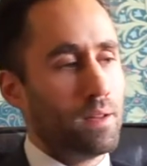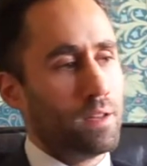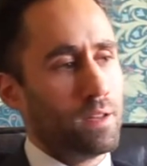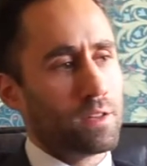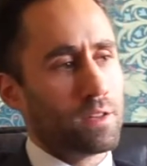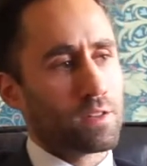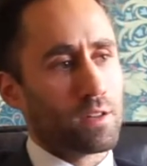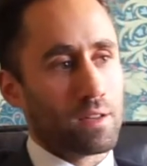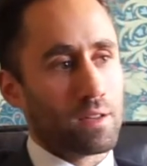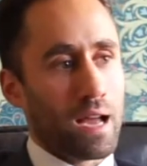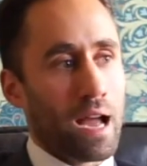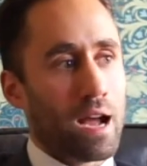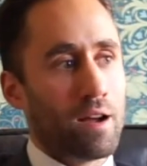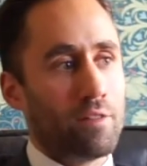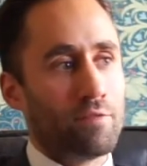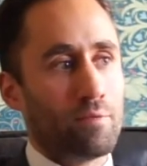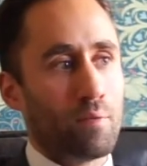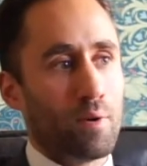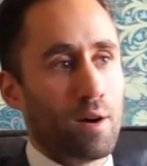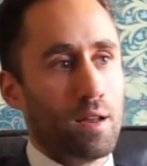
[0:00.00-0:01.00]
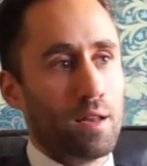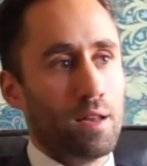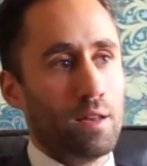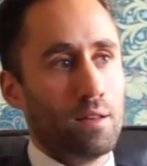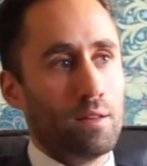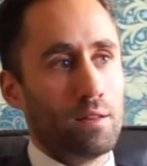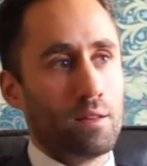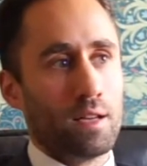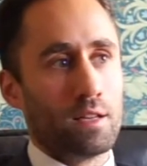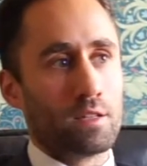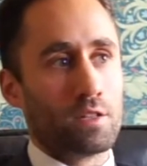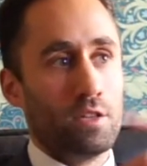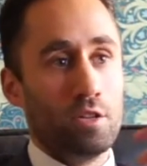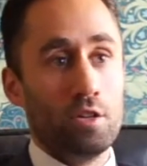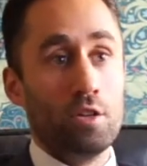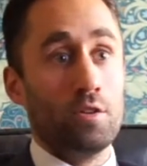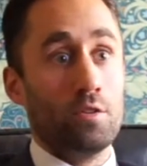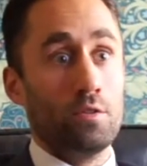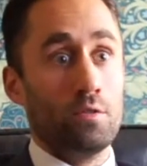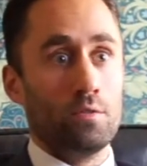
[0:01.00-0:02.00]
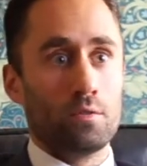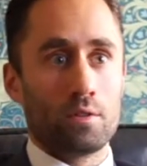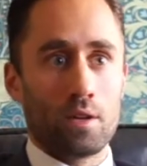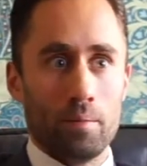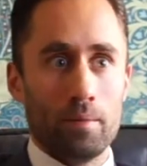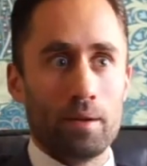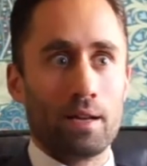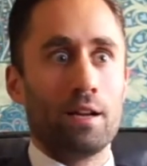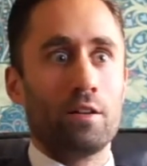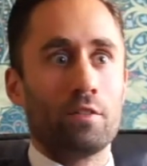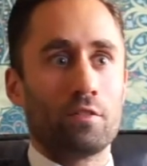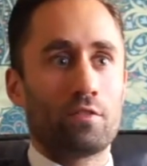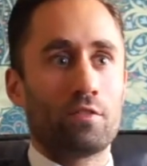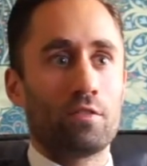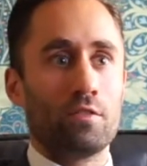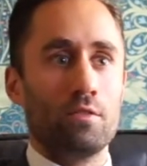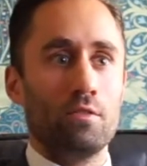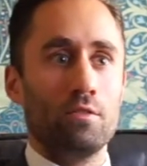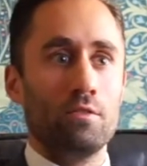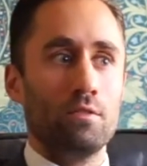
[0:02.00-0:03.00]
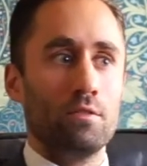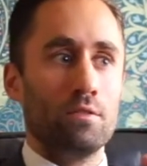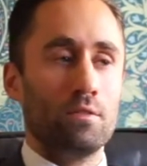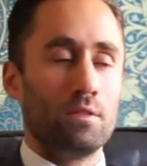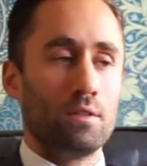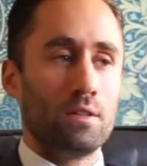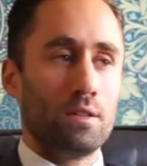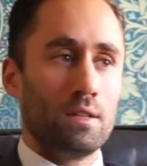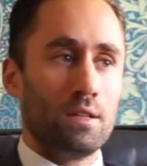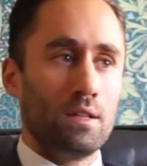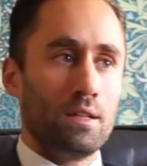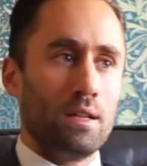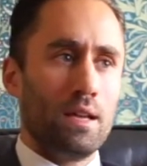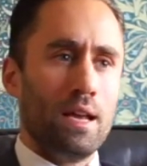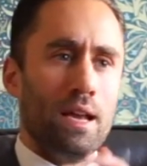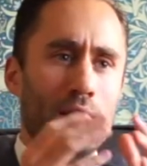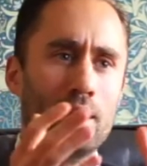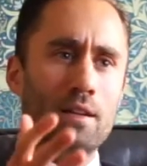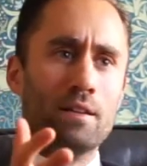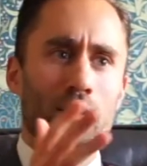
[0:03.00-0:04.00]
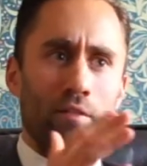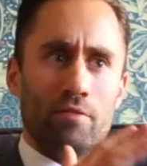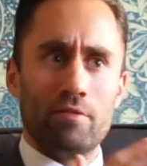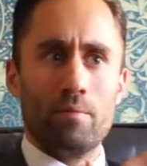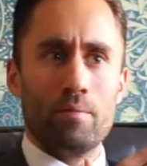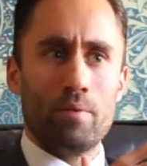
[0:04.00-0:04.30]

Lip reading: So to have one that's new, coming out soon, in a different